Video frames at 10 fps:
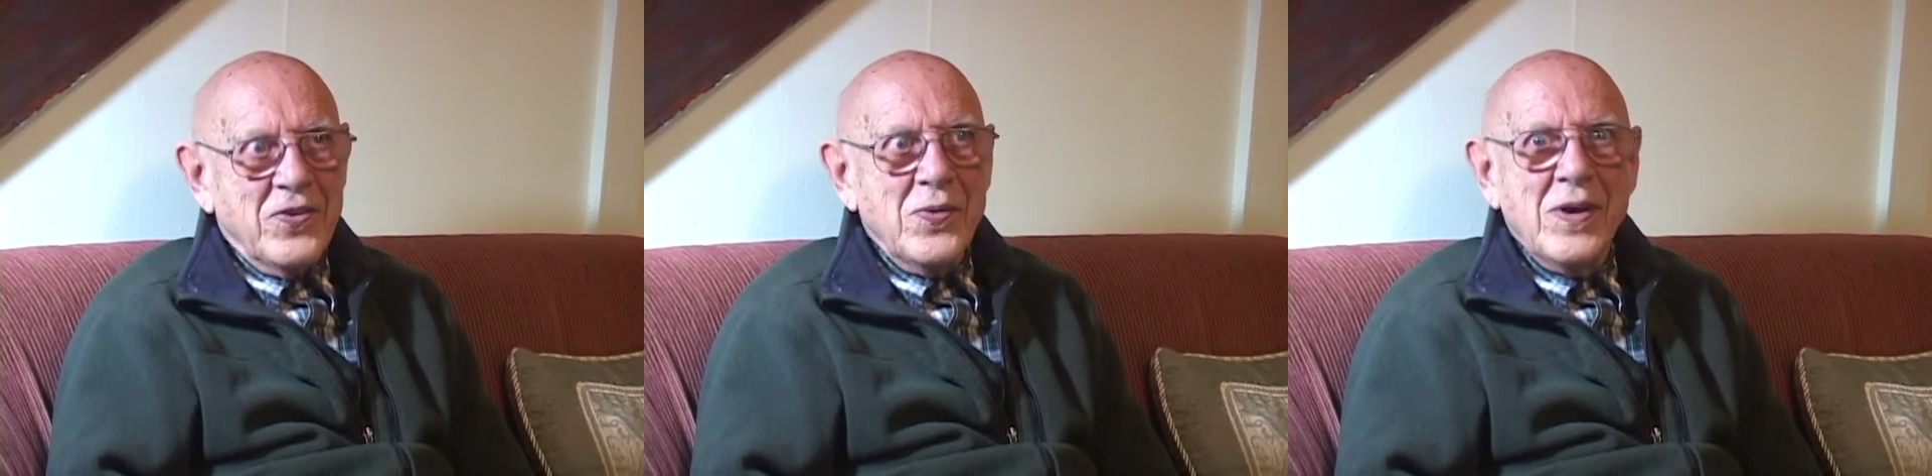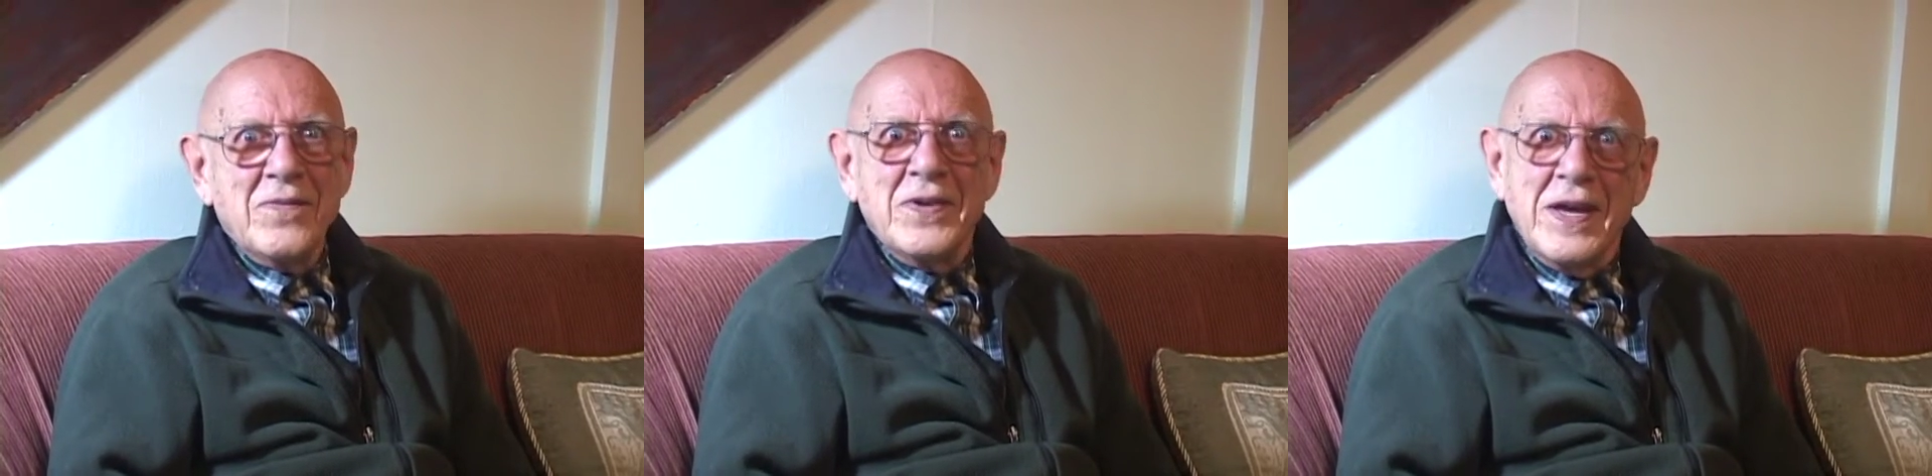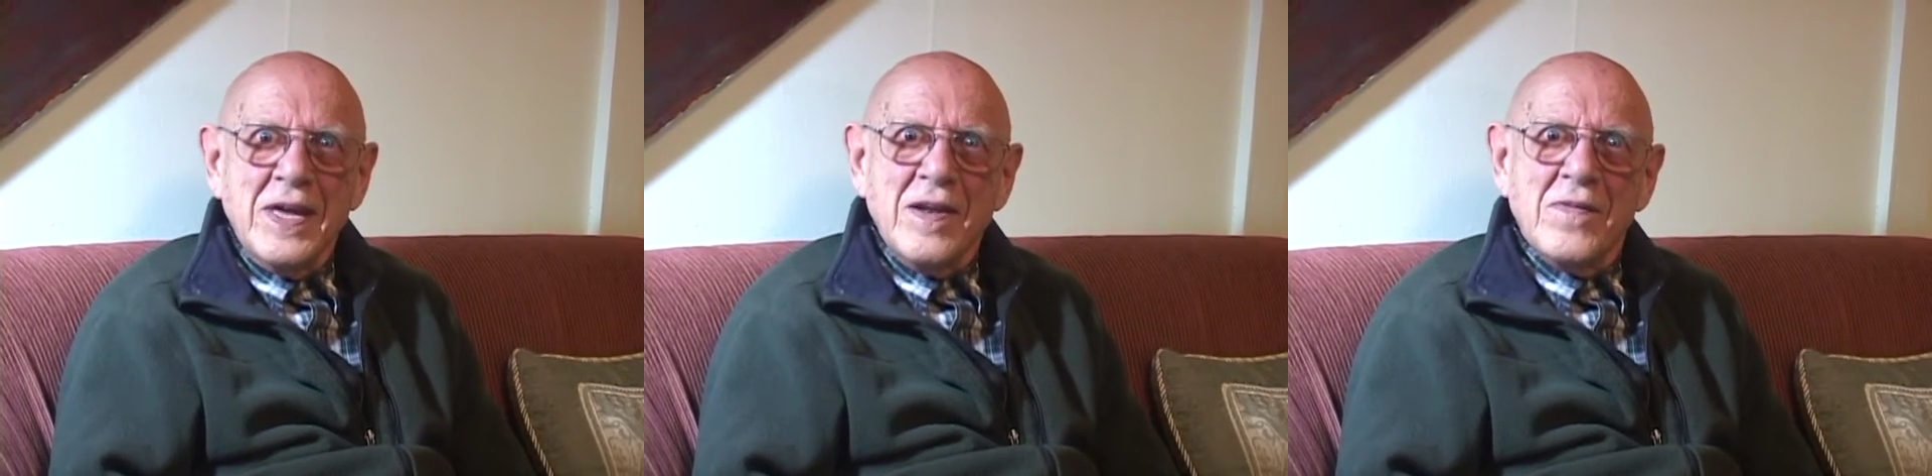So you have
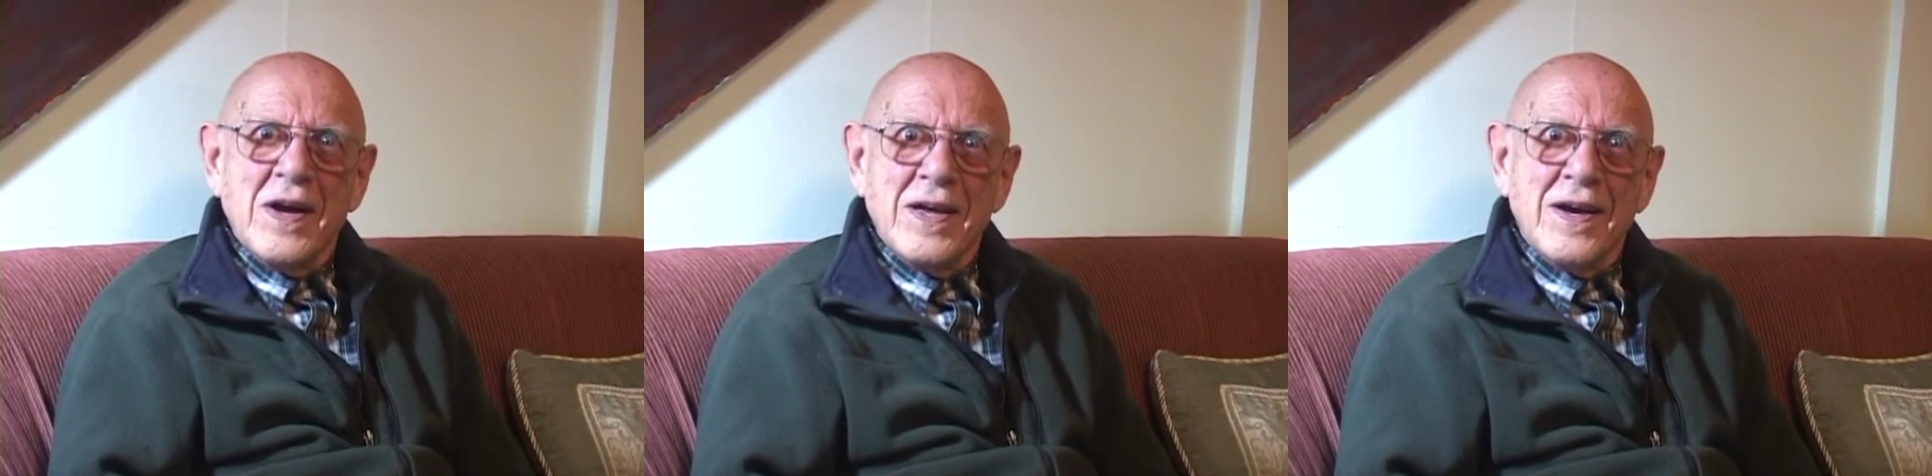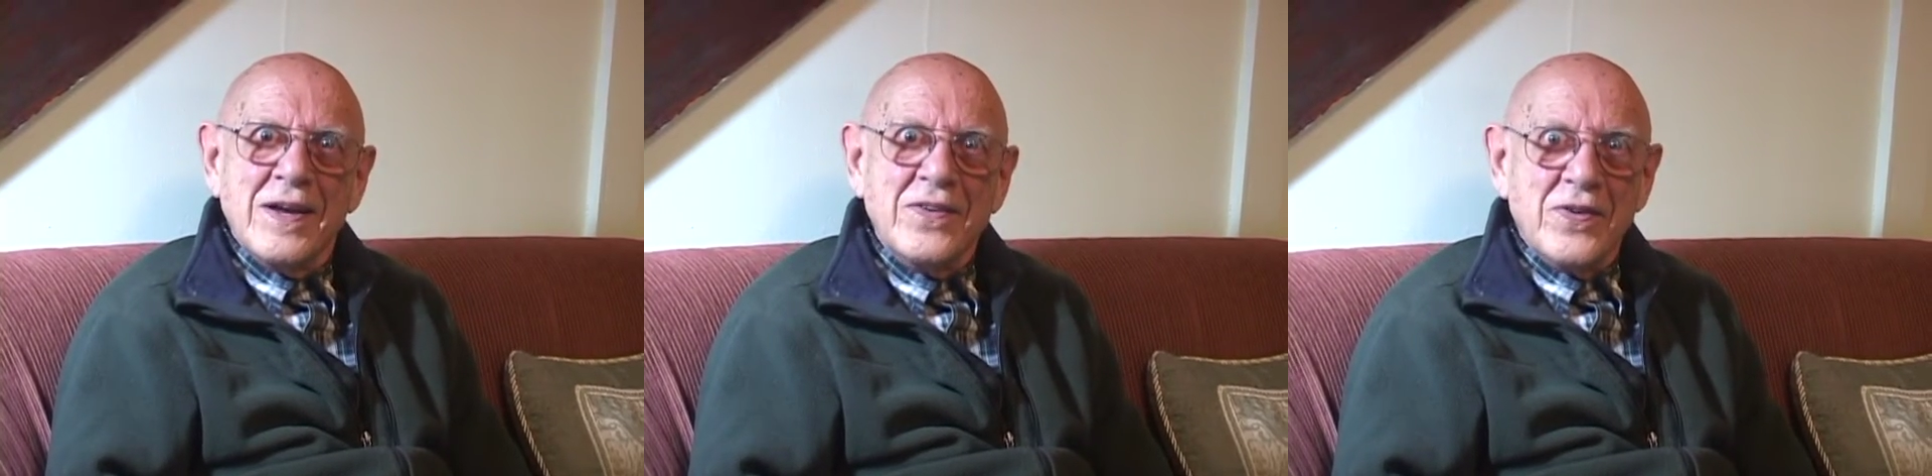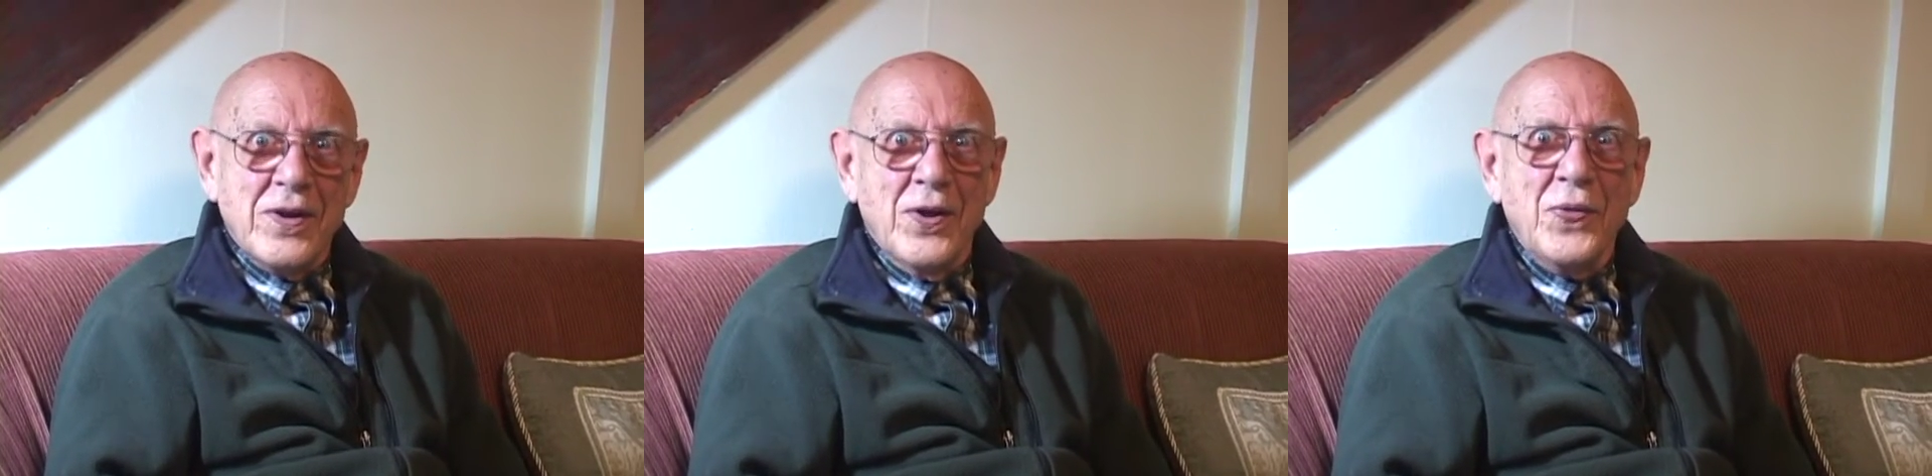negative ions
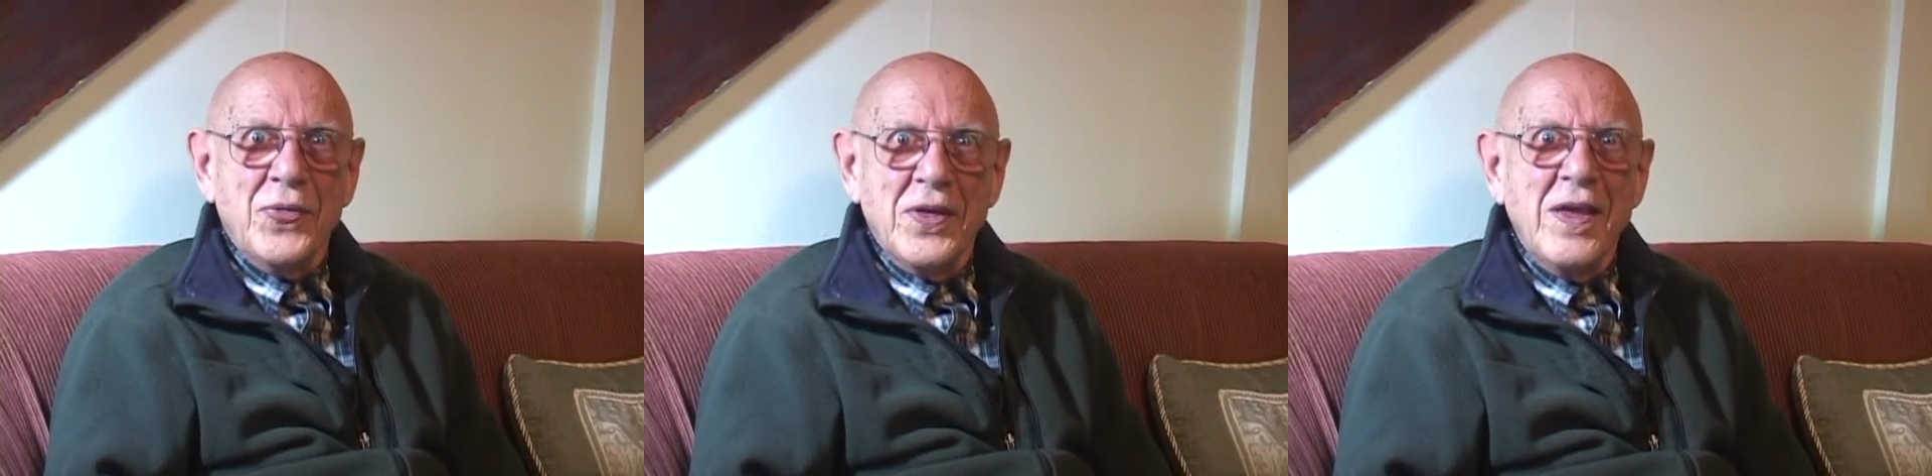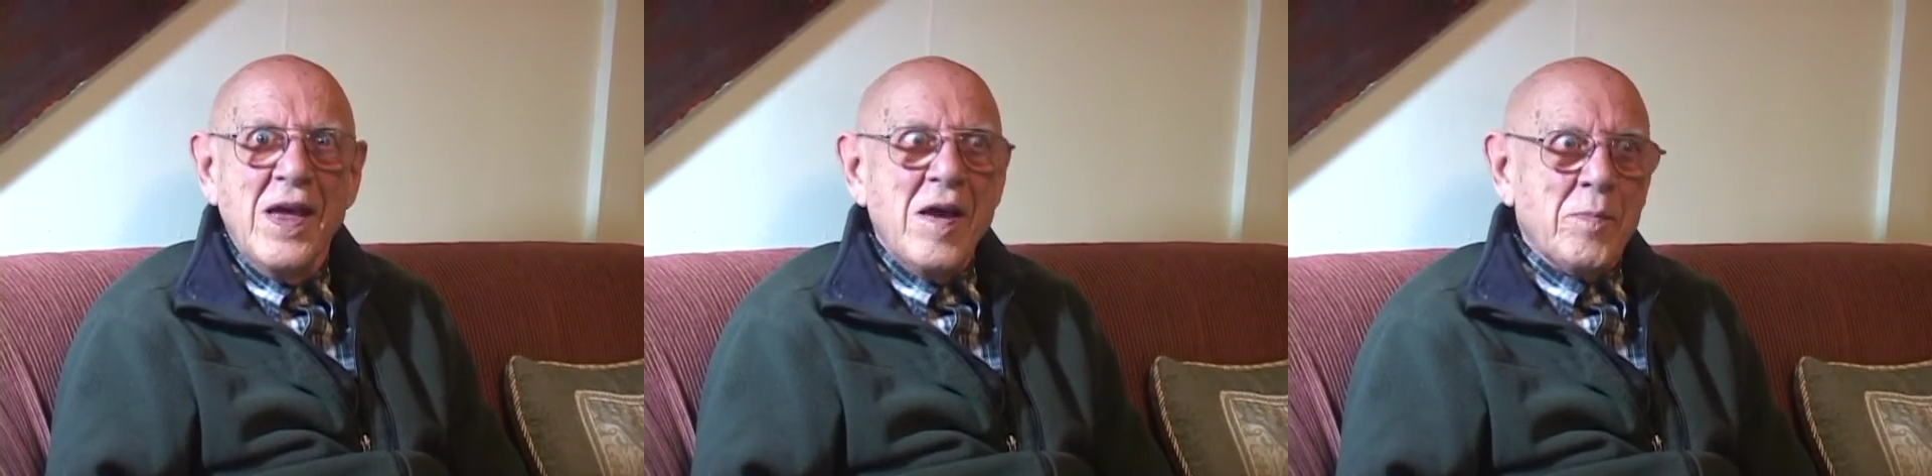are healthy,